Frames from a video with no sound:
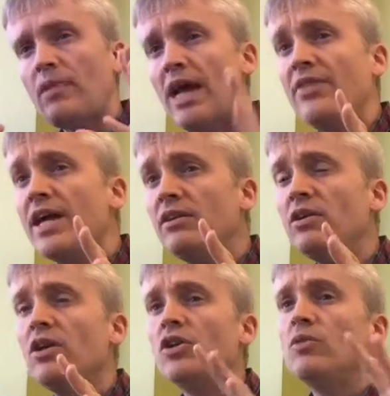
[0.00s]
And then
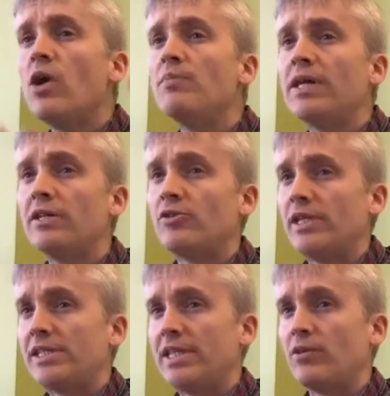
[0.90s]
you might be
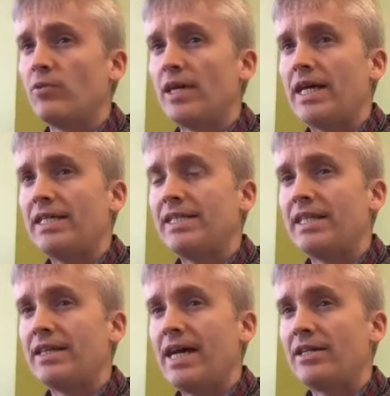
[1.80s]
interested in
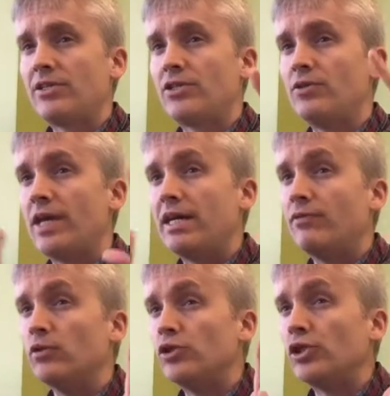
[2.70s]
relating that to their
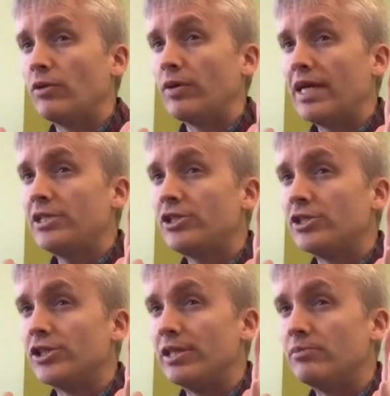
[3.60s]
evolutionary
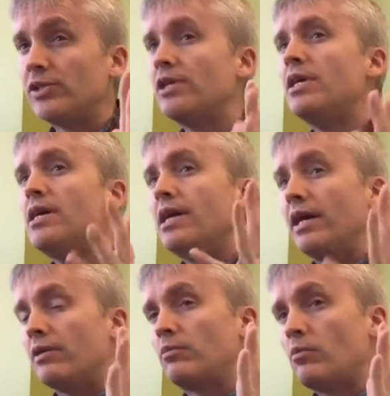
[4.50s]
relationships,
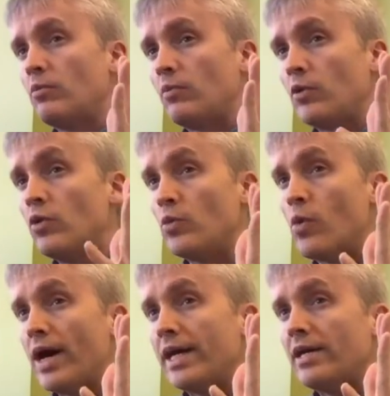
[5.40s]
and a good
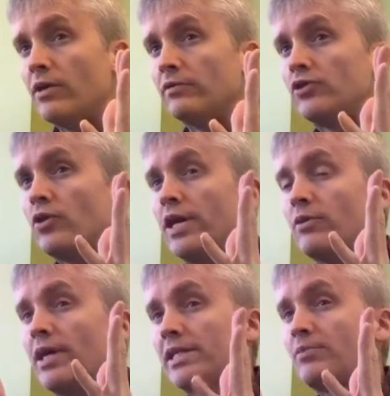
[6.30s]
way of trying
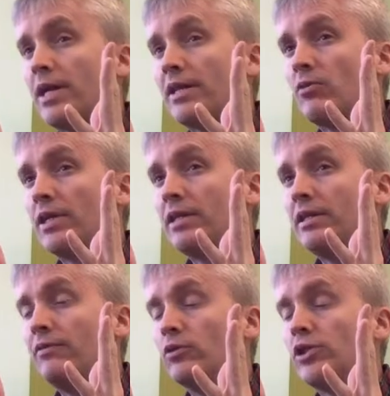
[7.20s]
to estimate their
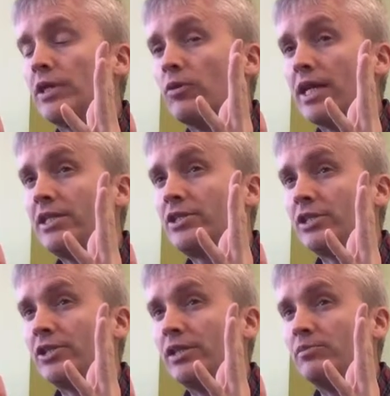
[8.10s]
evolutionary
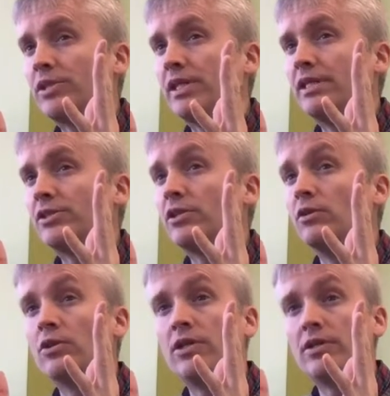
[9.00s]
relationships is to
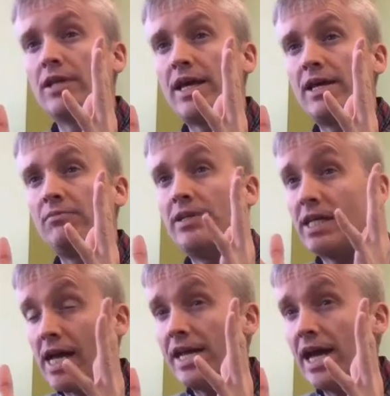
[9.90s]
look at their
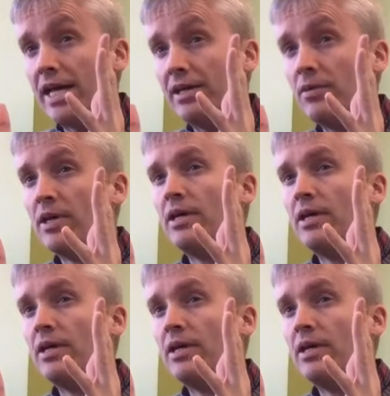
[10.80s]
DNA